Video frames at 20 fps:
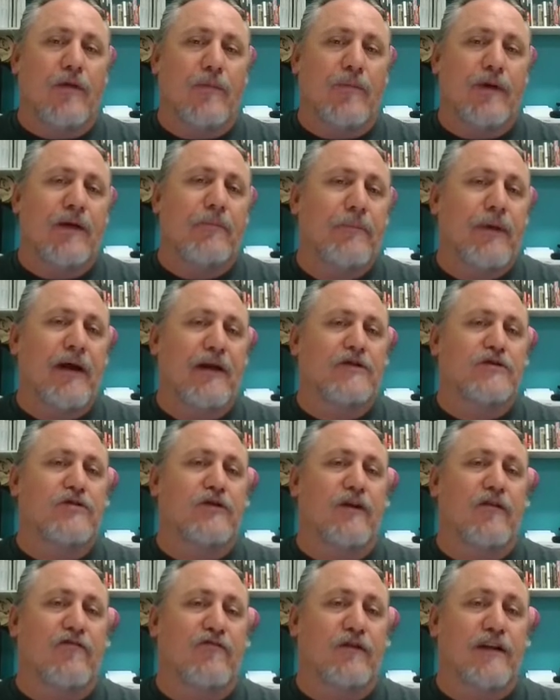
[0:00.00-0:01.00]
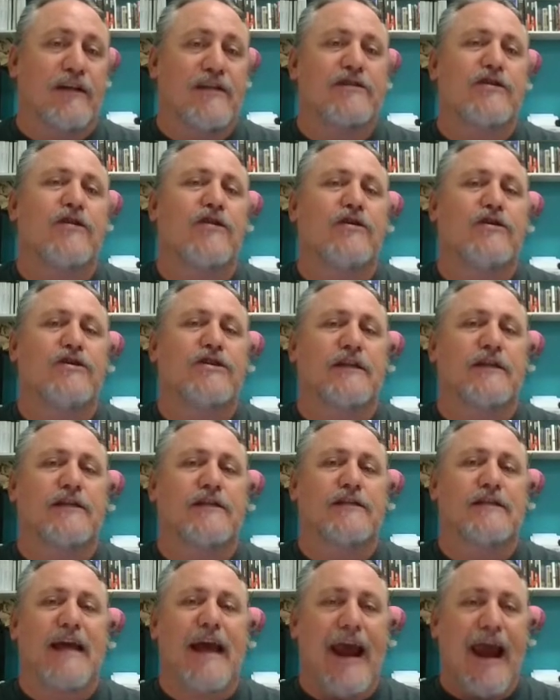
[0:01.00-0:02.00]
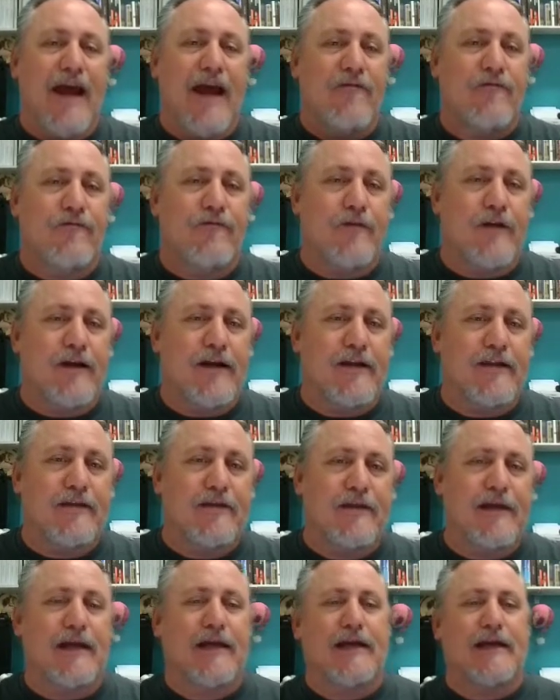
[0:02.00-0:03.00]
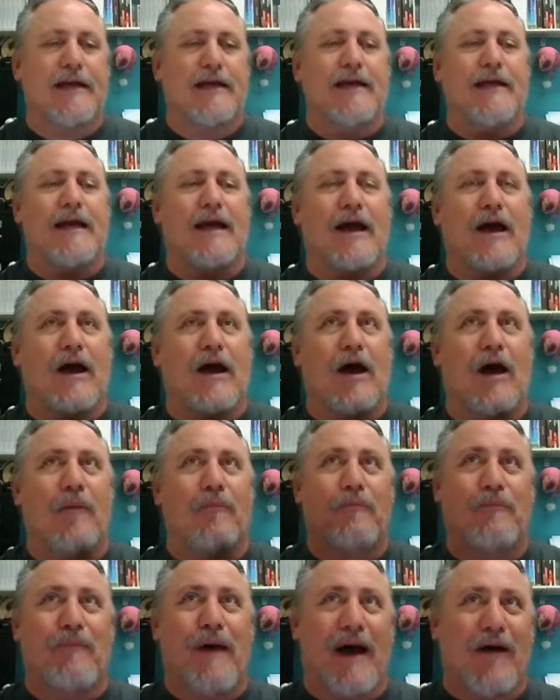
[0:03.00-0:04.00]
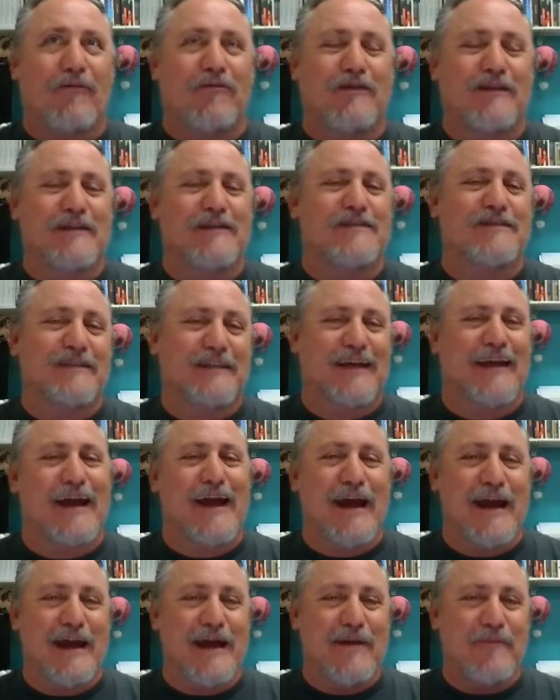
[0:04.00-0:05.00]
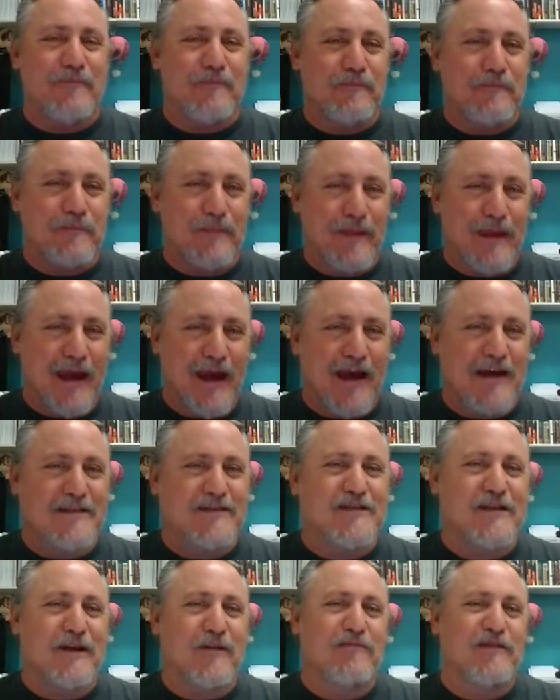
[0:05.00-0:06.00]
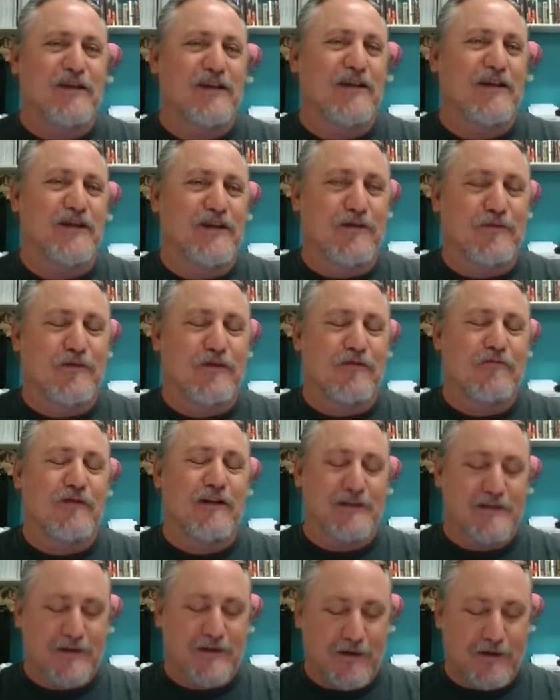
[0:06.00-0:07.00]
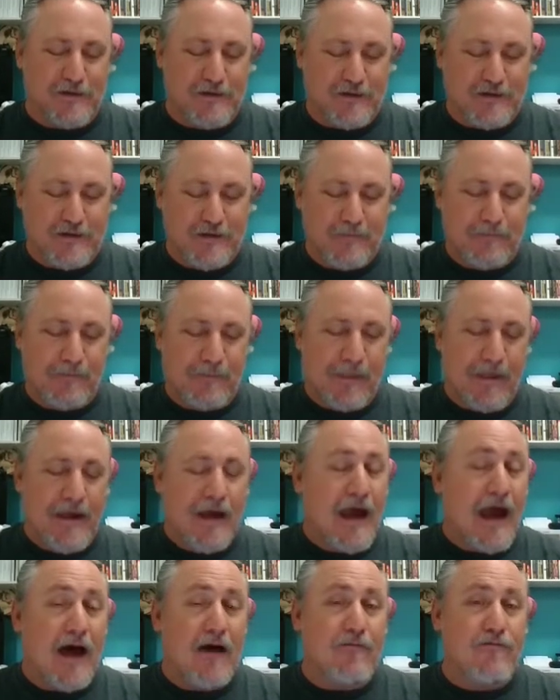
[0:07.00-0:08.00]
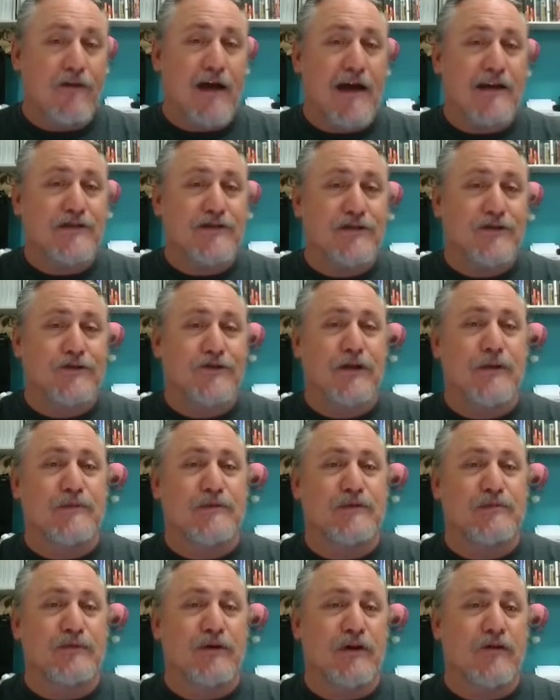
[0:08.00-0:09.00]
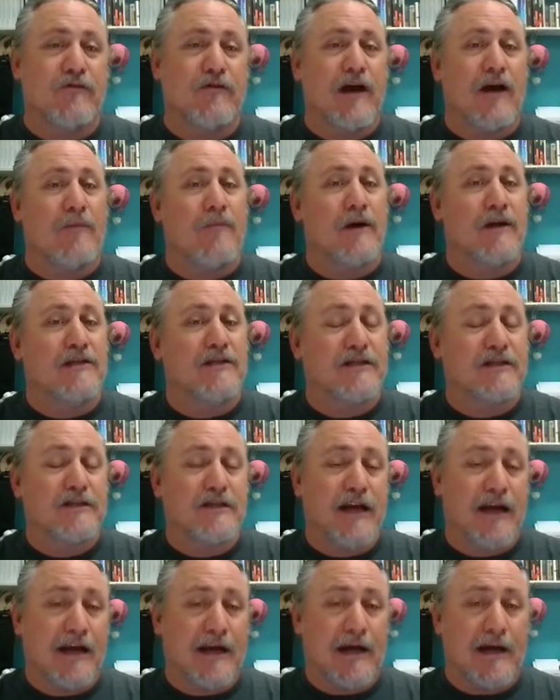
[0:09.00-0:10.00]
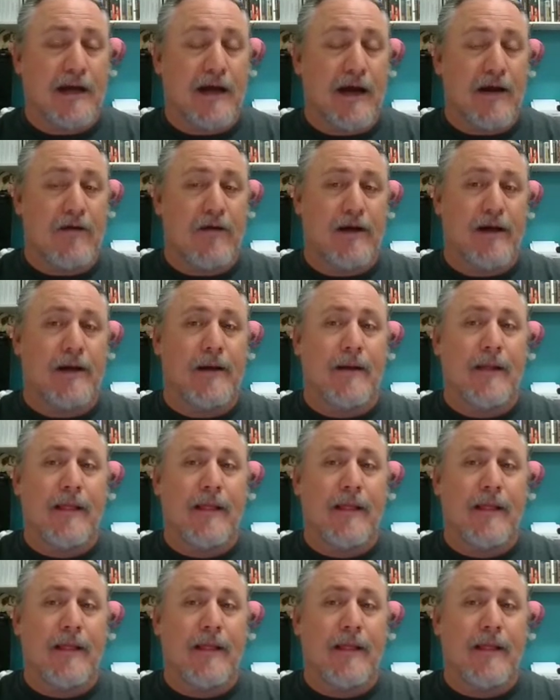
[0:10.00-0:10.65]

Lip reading: big picture of research is everything about this game has something to do with research. How fast your troops move, how much they can carry,